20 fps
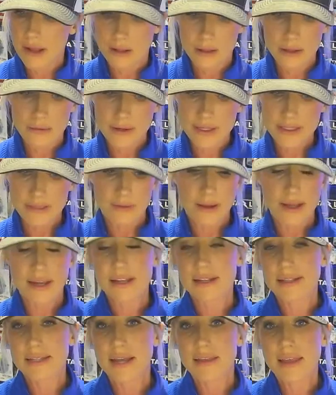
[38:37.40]
reason why I
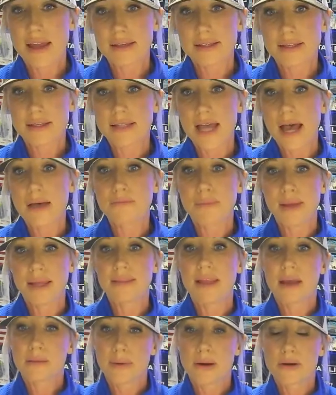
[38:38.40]
can say that is because I've
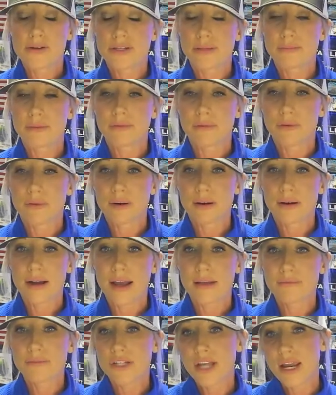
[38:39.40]
been that person before.
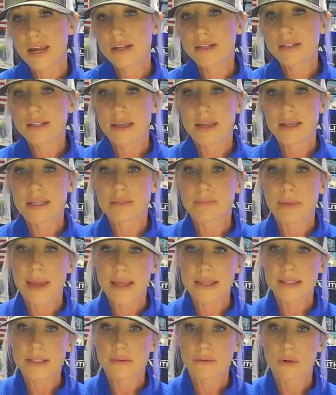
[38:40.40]
I've changed things
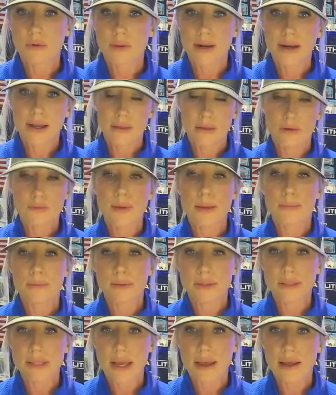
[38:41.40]
based on what other people
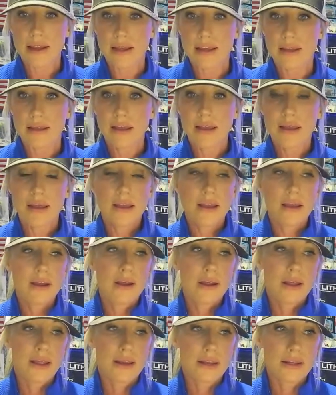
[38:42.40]
say.
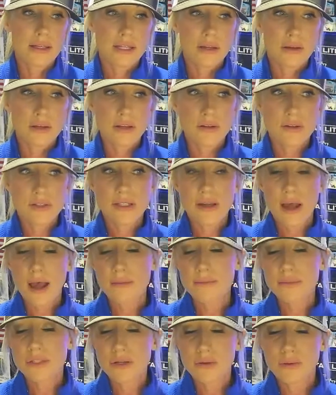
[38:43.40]
And until you
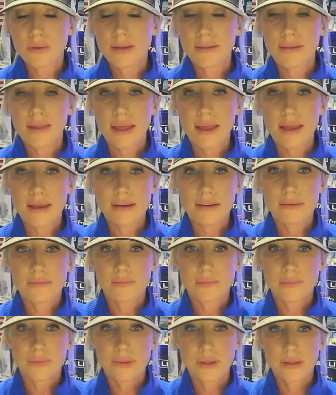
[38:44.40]
stop doing that,
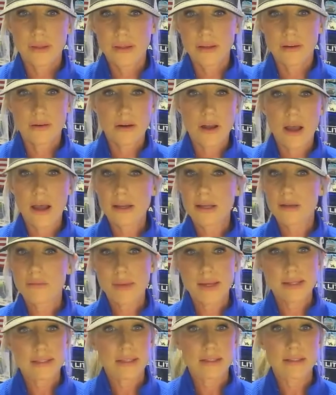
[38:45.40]
you're not going
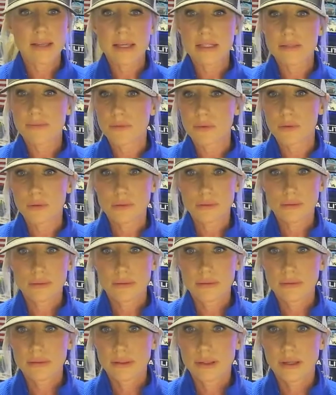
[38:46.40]
to be successful.
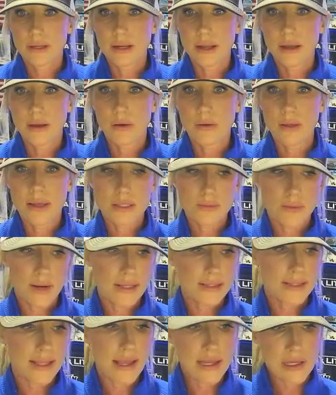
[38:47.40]
That's what I
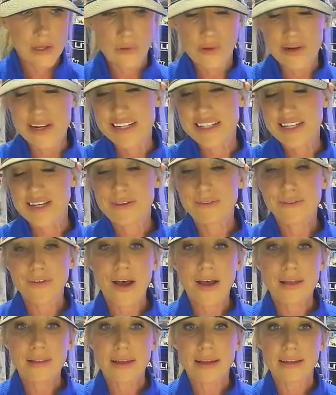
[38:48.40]
said. Going into
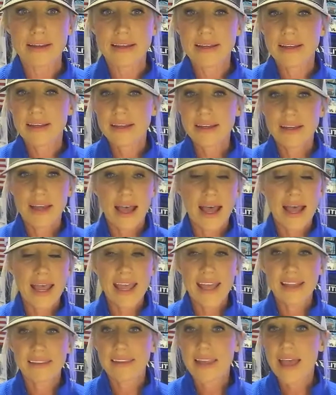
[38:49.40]
Eufaula, I
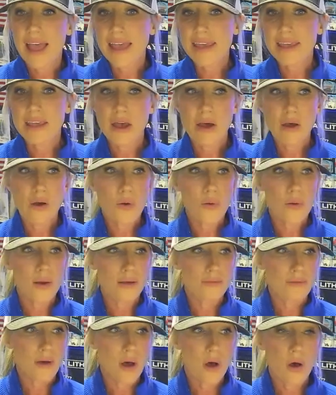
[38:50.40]
had let go
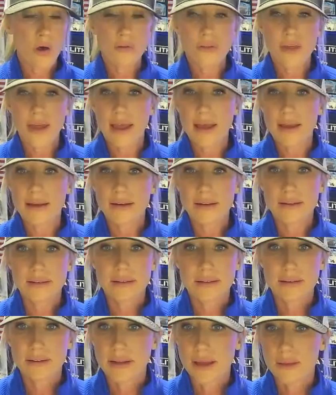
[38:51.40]
of all that.
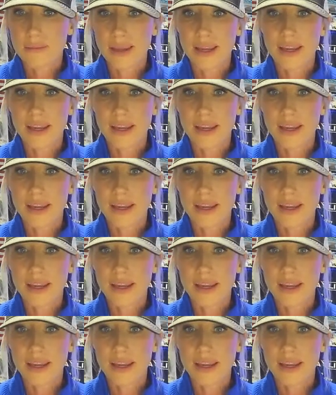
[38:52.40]
I